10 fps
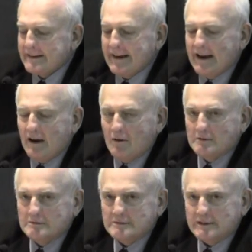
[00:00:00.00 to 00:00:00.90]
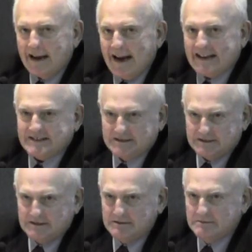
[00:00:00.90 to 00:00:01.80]
Now,
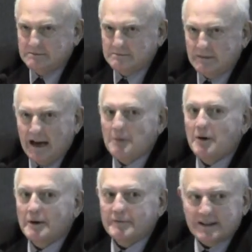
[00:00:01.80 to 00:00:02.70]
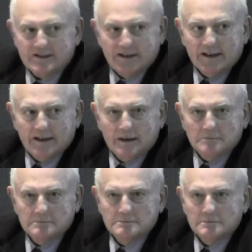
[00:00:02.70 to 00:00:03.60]
taxes. I'm on a fixed income.
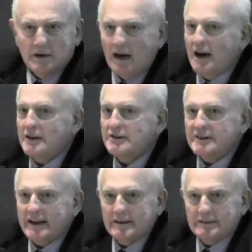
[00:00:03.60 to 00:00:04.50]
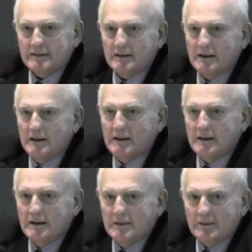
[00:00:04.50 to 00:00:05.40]
I understand
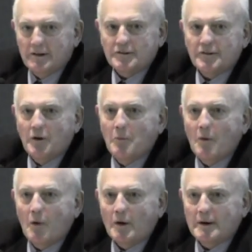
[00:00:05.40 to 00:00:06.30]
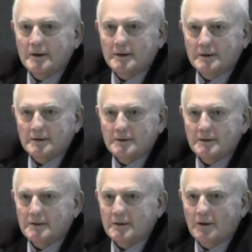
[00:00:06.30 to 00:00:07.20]
there's no more
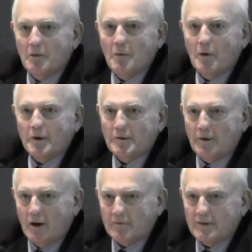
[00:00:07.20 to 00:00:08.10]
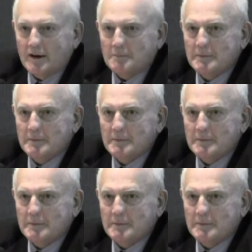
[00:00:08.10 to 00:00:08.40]
to draw from.